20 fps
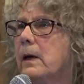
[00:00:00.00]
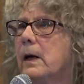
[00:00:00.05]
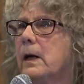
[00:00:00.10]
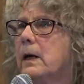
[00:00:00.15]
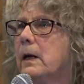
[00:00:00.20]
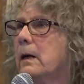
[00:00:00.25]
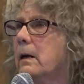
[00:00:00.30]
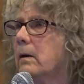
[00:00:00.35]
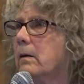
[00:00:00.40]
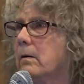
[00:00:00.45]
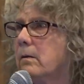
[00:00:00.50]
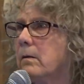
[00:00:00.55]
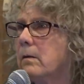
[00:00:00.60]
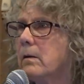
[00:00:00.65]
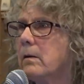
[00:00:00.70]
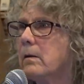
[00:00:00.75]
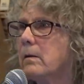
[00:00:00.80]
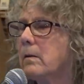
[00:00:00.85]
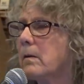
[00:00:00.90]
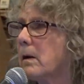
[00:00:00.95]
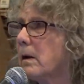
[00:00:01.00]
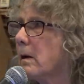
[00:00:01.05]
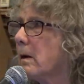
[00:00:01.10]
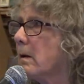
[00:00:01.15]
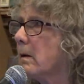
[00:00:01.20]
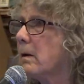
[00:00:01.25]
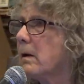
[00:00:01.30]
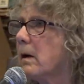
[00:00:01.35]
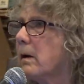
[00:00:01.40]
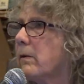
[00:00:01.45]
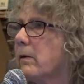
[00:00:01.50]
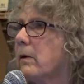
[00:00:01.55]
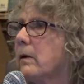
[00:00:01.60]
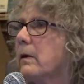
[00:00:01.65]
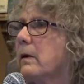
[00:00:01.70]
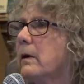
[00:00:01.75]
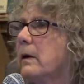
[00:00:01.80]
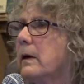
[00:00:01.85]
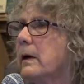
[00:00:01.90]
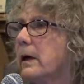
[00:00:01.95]
Any other
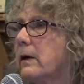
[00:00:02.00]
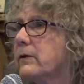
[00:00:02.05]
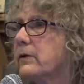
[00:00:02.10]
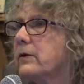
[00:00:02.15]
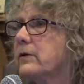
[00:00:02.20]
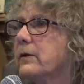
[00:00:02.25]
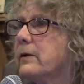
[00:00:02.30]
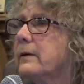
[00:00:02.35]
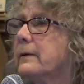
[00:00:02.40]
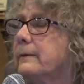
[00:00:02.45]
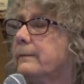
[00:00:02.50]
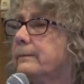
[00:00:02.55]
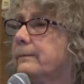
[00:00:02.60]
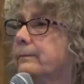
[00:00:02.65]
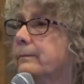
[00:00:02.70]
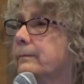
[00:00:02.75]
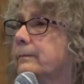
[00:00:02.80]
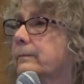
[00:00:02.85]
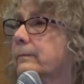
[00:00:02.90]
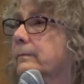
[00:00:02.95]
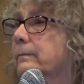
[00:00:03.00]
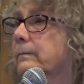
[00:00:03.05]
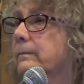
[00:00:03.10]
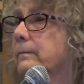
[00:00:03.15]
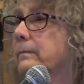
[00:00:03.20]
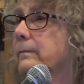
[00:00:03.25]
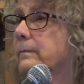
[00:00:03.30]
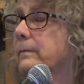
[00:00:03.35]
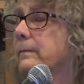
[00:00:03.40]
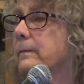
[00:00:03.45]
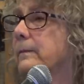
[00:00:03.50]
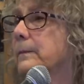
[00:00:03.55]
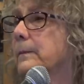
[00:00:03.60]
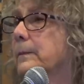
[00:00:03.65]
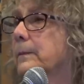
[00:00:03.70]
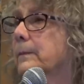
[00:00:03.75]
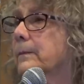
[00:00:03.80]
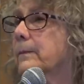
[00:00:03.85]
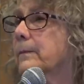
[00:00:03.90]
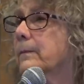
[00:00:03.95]
Yes. So
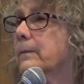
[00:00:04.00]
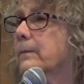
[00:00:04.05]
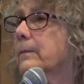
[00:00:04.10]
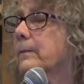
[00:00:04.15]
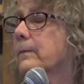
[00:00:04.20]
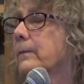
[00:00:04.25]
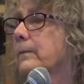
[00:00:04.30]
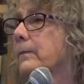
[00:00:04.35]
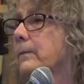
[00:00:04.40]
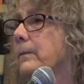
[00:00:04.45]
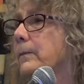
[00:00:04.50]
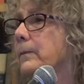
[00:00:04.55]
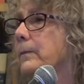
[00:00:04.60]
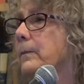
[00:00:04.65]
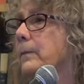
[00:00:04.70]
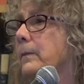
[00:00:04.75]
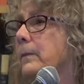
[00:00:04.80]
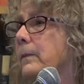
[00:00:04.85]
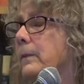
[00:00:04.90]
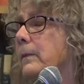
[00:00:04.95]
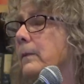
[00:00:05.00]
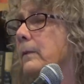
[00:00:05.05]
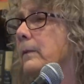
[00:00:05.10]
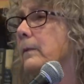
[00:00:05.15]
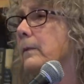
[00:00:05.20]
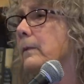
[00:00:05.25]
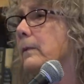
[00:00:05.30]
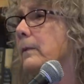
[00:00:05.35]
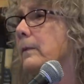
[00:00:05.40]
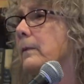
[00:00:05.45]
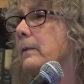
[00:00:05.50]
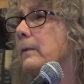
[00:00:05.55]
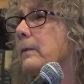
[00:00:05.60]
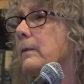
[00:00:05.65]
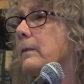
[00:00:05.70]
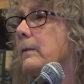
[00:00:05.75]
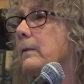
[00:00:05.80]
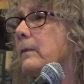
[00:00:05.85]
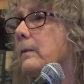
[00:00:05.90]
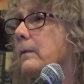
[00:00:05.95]
your comment about as
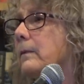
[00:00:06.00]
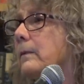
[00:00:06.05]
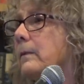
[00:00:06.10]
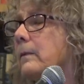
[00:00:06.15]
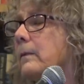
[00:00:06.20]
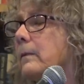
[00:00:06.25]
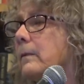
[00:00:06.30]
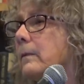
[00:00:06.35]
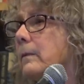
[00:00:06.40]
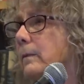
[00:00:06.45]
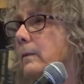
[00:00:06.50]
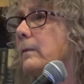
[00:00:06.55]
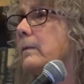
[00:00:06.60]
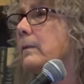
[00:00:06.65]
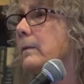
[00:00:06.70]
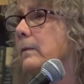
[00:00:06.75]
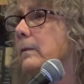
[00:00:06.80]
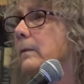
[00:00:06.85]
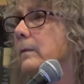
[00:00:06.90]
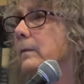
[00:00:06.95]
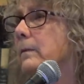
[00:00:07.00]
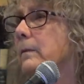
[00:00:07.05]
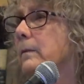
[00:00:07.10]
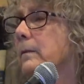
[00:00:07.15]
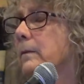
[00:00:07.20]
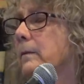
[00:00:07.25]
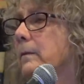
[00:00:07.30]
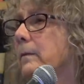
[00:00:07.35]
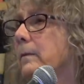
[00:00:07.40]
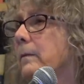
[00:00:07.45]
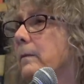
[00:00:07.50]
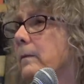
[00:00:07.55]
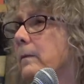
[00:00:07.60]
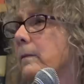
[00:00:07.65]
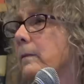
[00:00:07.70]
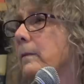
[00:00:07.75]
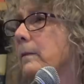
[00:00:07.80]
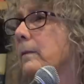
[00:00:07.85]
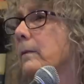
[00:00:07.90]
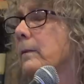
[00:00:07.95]
we age, we mm -hmm. use
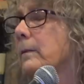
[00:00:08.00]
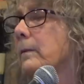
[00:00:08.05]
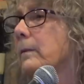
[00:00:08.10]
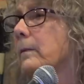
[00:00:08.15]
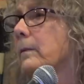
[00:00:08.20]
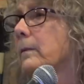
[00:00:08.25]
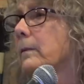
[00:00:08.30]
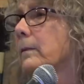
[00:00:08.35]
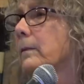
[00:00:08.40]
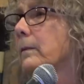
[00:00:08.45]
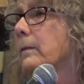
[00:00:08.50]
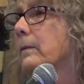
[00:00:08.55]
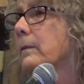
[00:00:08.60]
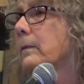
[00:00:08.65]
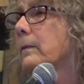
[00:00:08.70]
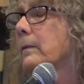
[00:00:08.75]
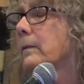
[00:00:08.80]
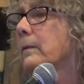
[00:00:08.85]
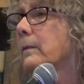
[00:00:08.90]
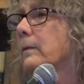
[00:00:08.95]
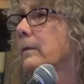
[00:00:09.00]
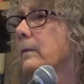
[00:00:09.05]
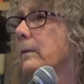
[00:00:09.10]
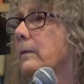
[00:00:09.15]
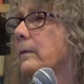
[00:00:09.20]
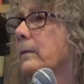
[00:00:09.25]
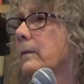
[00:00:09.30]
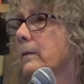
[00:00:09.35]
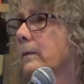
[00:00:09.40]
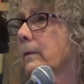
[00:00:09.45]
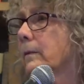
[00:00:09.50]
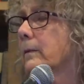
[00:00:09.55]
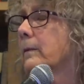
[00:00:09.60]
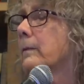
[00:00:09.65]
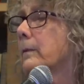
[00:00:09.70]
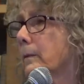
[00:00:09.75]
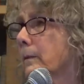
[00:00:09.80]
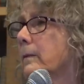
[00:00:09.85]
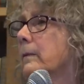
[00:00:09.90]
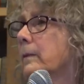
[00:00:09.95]
more balance, both sides of
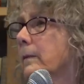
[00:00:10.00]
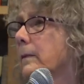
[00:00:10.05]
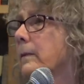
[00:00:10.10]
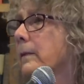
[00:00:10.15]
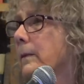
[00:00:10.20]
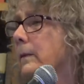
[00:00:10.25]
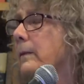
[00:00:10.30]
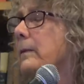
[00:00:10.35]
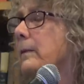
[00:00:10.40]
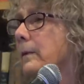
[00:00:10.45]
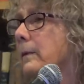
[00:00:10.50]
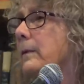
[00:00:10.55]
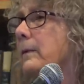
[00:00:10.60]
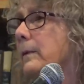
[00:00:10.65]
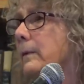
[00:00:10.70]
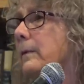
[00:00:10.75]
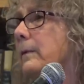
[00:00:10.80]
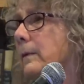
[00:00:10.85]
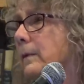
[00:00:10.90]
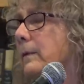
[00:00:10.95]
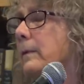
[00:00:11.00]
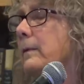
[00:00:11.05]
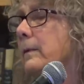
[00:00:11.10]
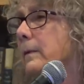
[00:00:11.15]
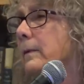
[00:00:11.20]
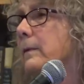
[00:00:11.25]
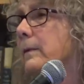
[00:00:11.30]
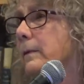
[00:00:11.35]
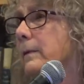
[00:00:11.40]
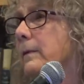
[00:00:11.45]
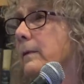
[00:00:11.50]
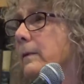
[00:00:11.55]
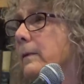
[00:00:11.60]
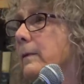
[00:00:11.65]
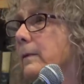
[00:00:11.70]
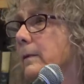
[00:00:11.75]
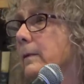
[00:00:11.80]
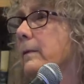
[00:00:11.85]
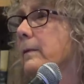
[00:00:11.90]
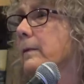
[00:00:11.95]
the left and the right side of the brain.
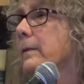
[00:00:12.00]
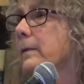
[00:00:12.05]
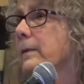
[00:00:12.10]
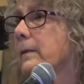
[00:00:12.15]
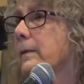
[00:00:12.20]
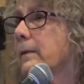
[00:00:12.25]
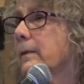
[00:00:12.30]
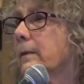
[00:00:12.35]
Mm -hmm.